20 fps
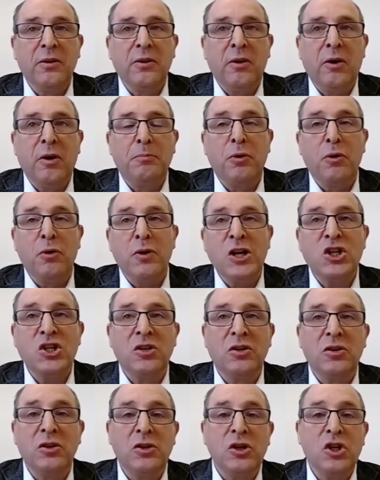operation
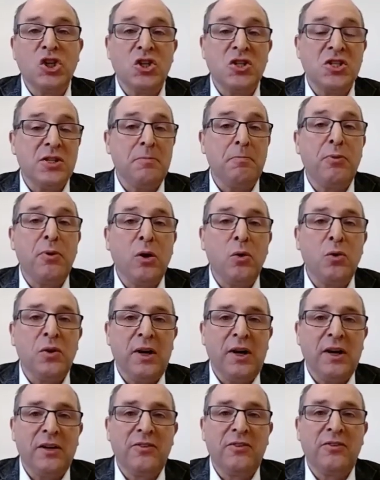conditions and
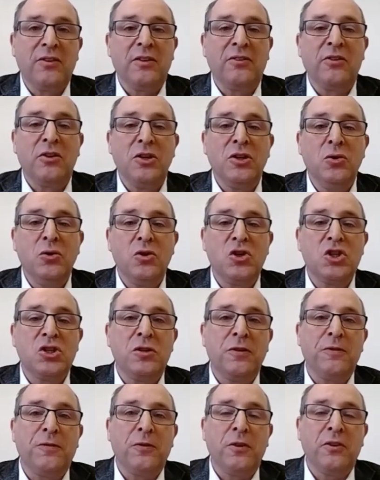products. It's a huge
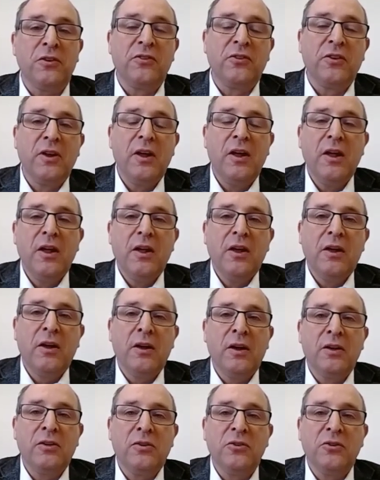difference
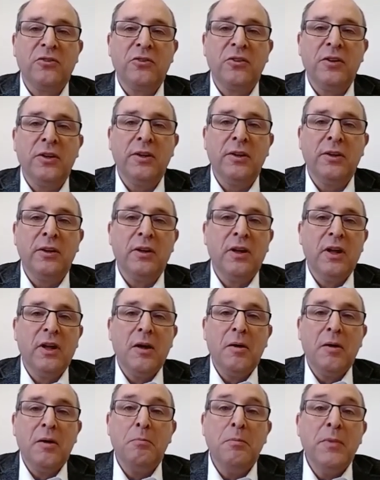to seal
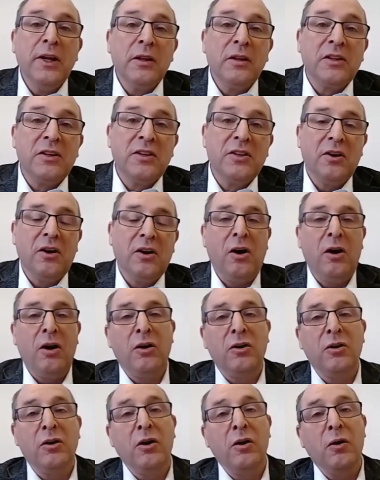milk
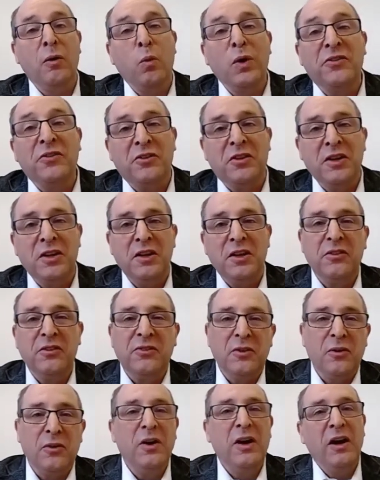or whiskey.
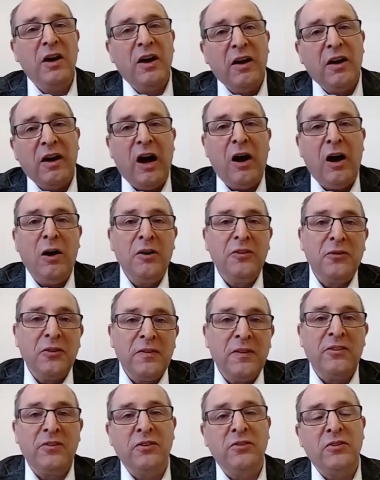So also
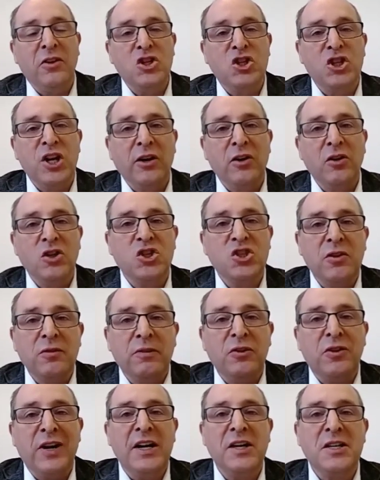this is a challenge, the
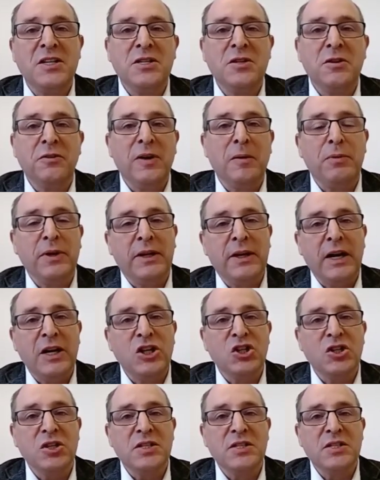variety of
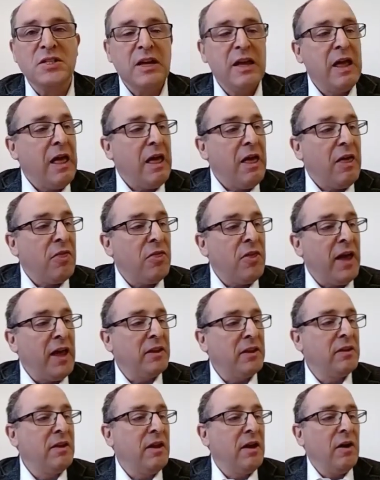applications.
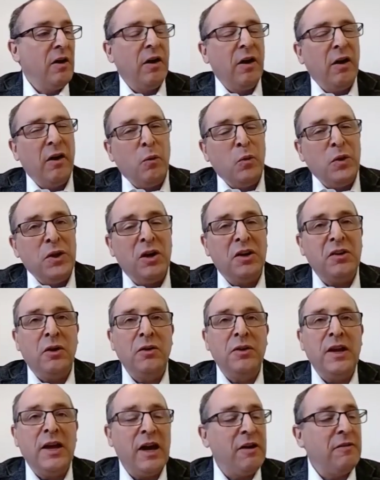Then we not
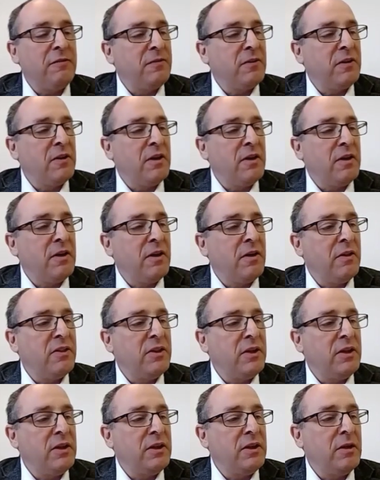only have
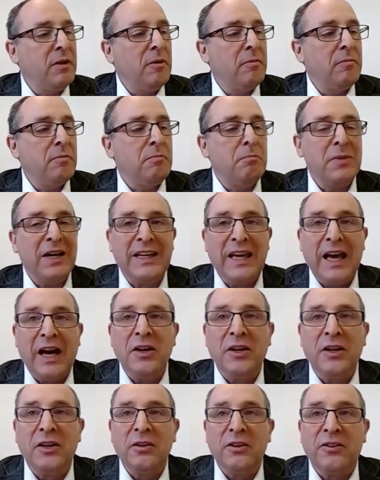the
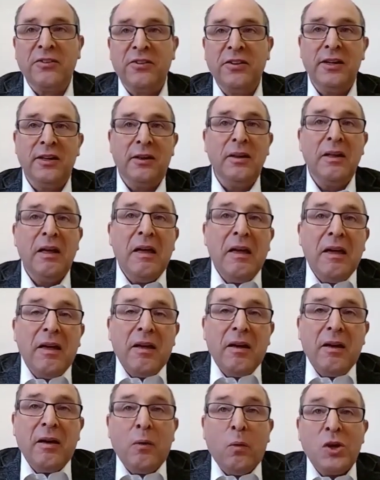mechanical seal,
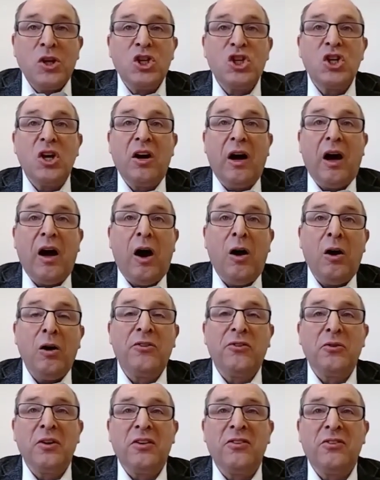which
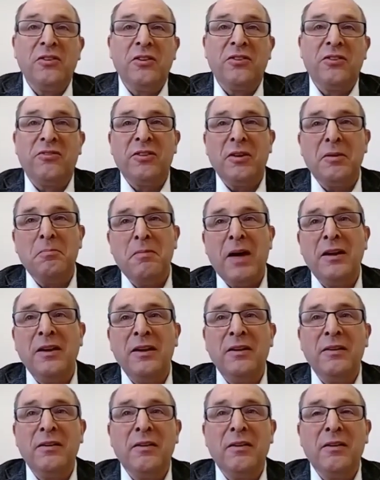also exists in
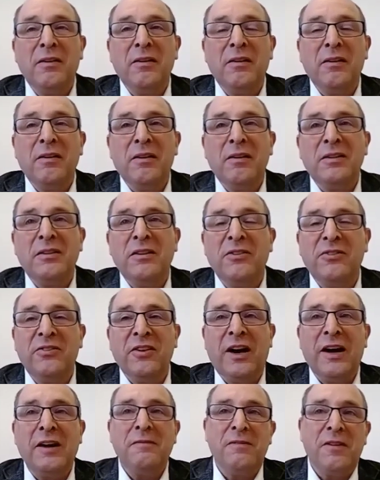many
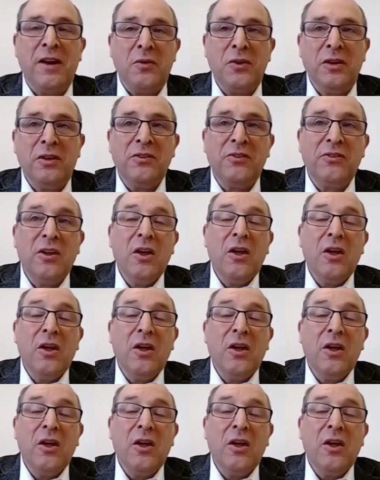design variants.